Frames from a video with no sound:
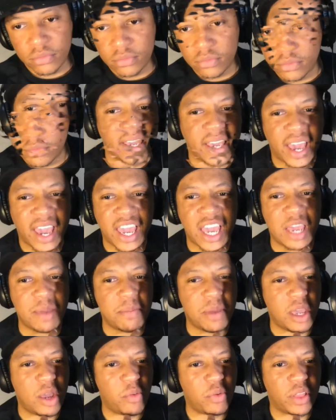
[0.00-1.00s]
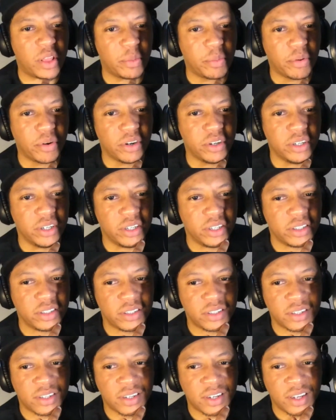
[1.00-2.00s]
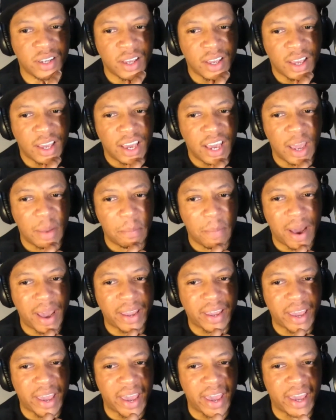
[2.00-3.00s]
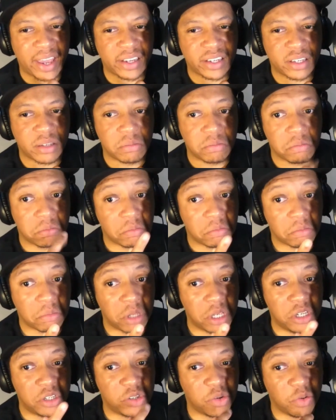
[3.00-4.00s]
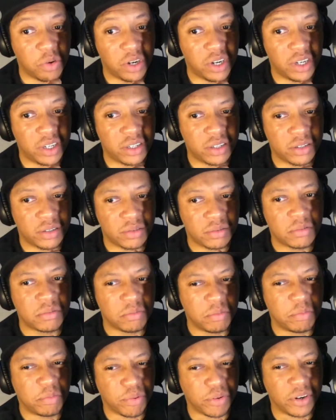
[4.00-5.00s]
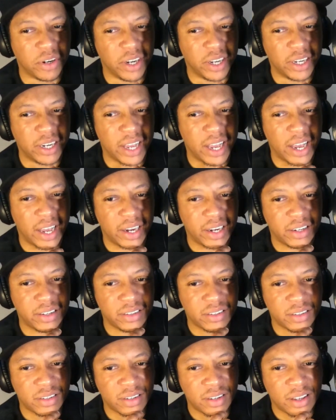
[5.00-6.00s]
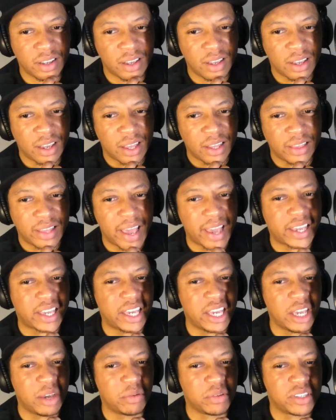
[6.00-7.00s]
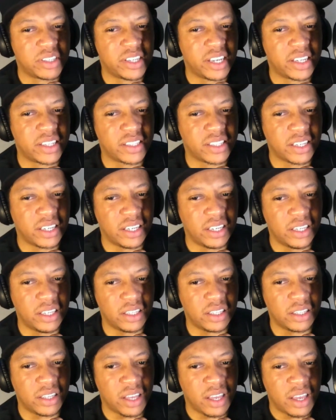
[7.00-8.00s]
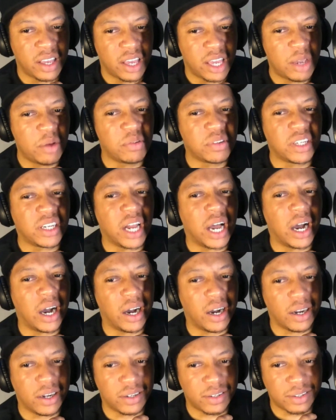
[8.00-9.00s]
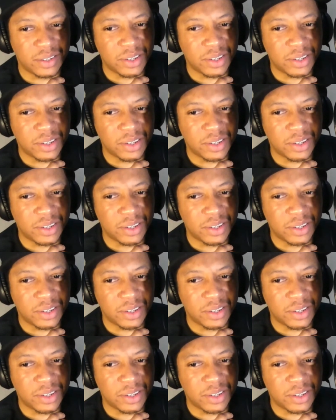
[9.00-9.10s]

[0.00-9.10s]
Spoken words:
I came in with LeBron, and Mike asked, he's the one? Brun nodded. That kid was 16. He was in awe.